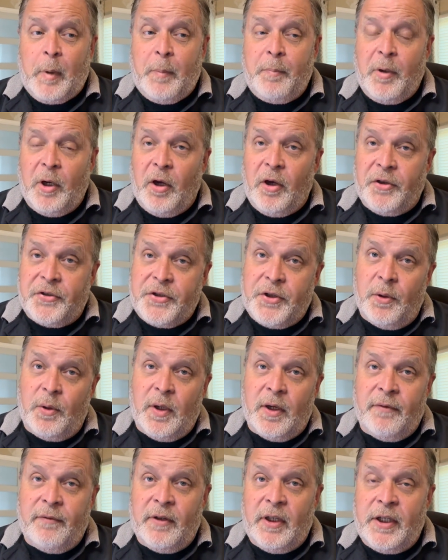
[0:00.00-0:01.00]
but also
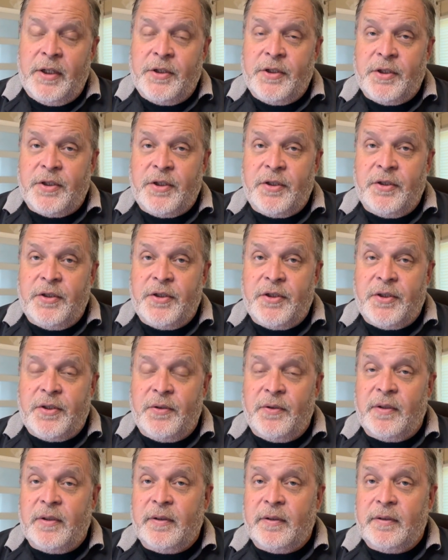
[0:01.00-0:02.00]
our religious goods
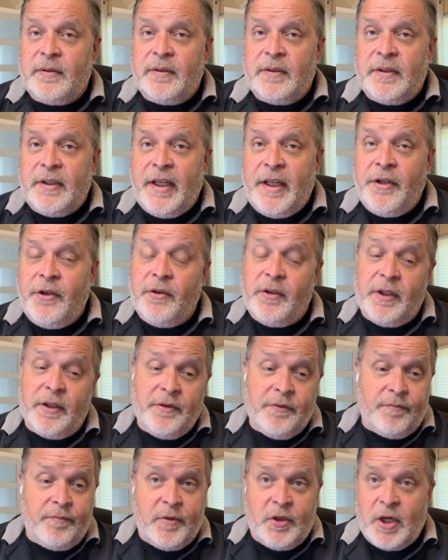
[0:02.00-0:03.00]
store. And you
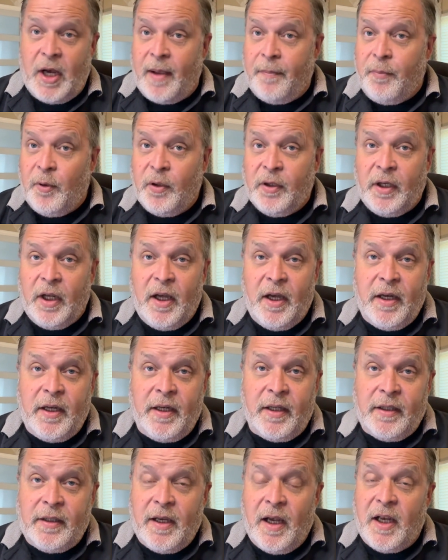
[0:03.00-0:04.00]
can shop
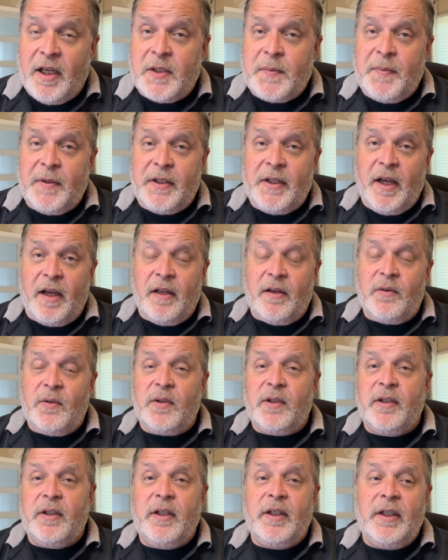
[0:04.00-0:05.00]
online at
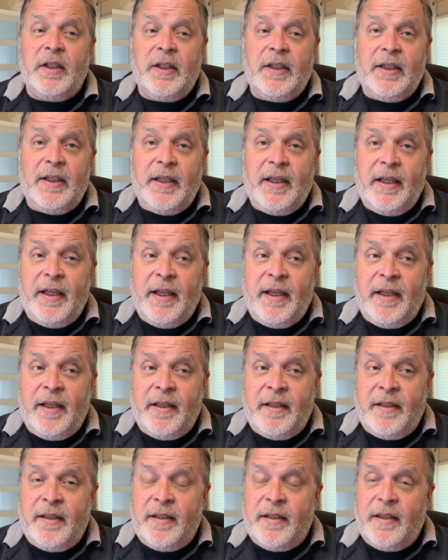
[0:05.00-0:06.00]
gospa.org.
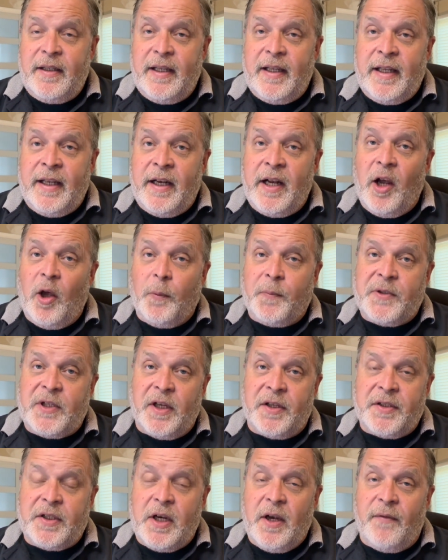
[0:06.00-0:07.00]
And it helps
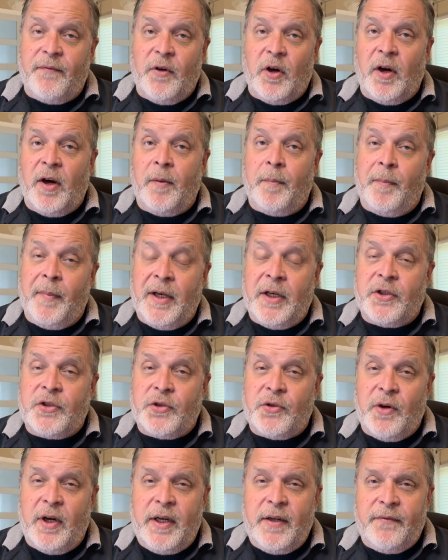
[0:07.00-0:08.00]
us cover our
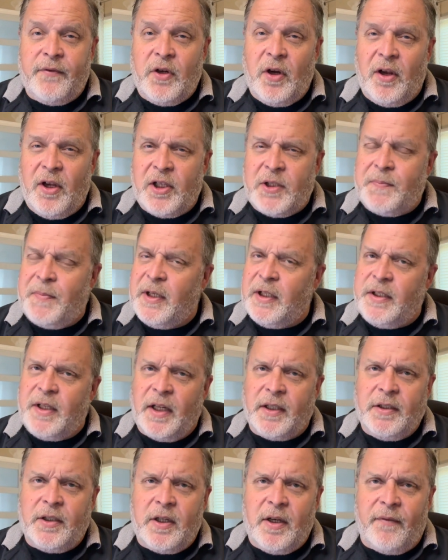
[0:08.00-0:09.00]
administrative costs, but it
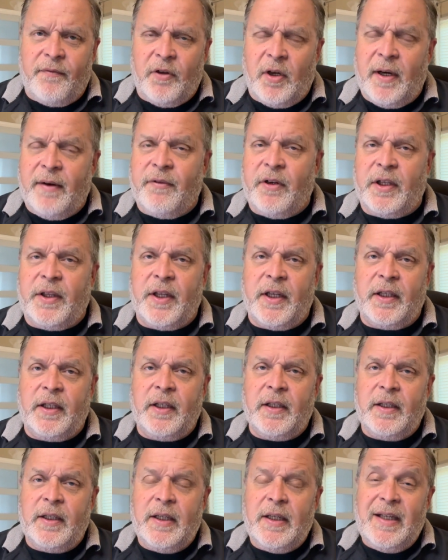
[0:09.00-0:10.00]
doesn't cover everything.
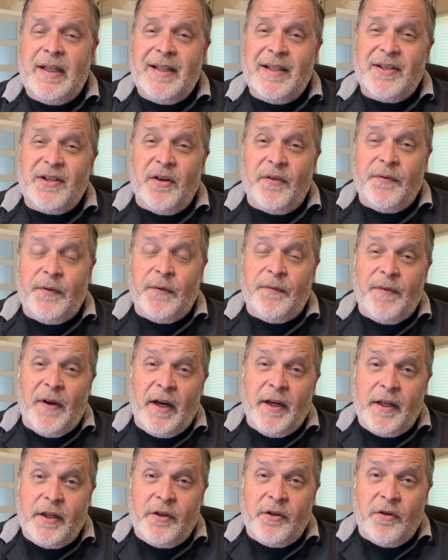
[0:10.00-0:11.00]
So if you
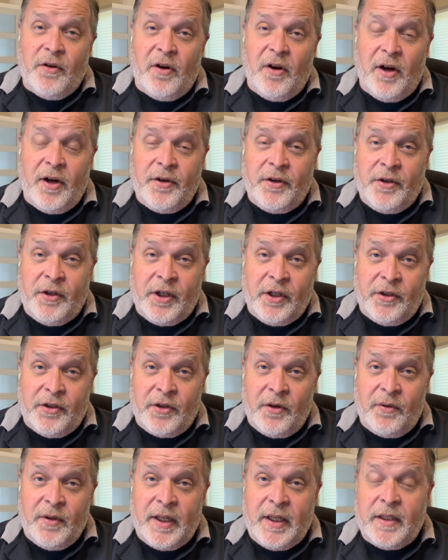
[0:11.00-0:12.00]
find it in your heart and you can
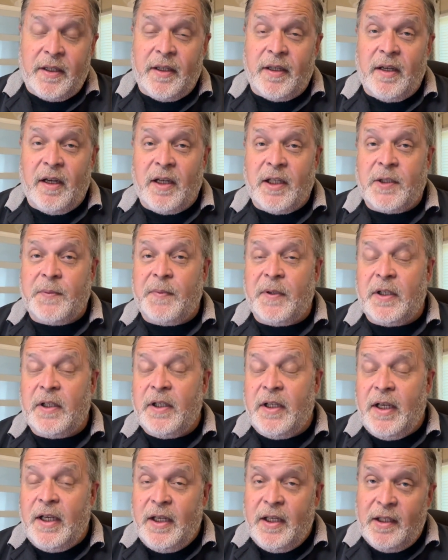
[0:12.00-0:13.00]
donate to Gospa,
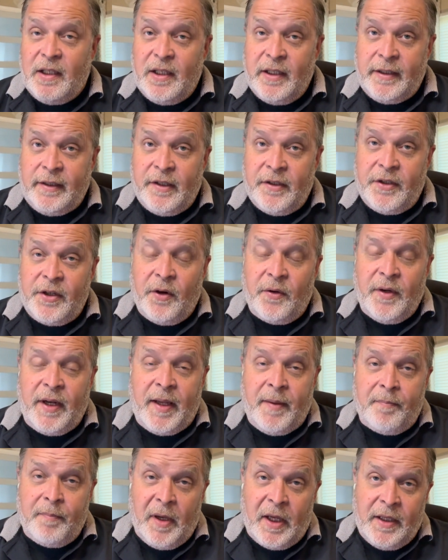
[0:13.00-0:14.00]
click the
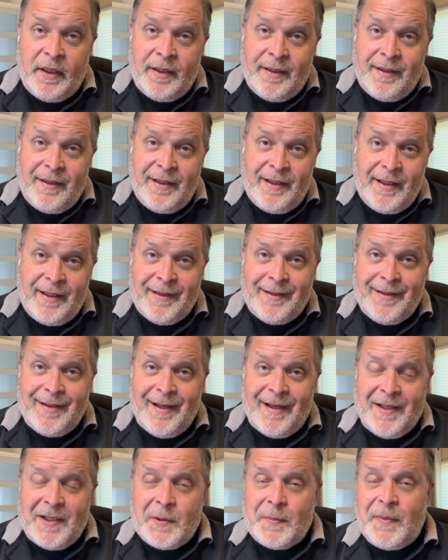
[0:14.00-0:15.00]
donate button, hit
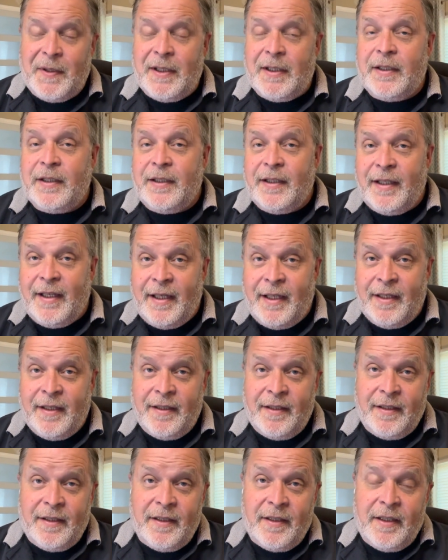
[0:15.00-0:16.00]
Gospa,
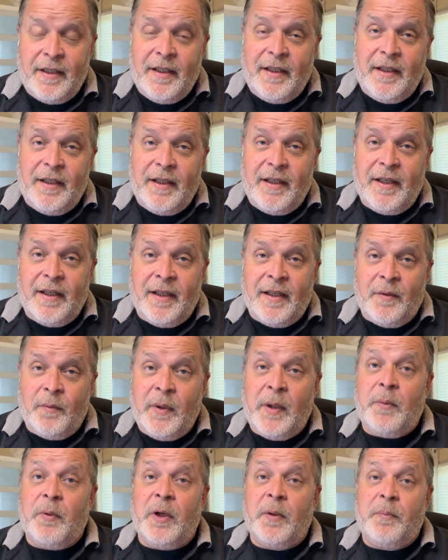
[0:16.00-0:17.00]
and
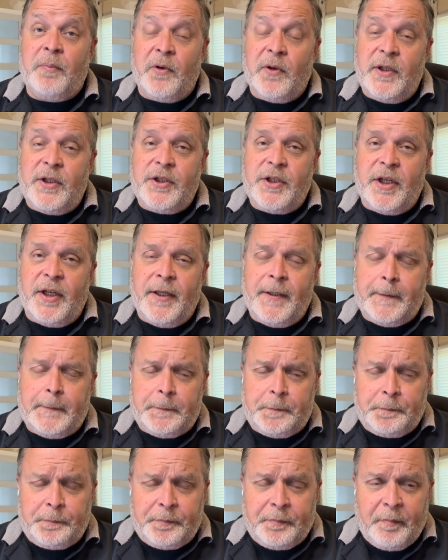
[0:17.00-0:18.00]
we would appreciate it.
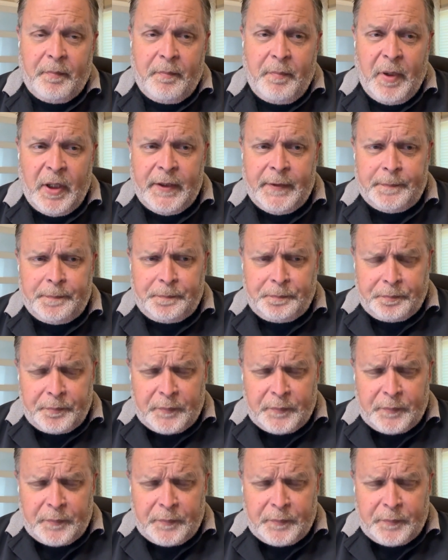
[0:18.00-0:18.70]
But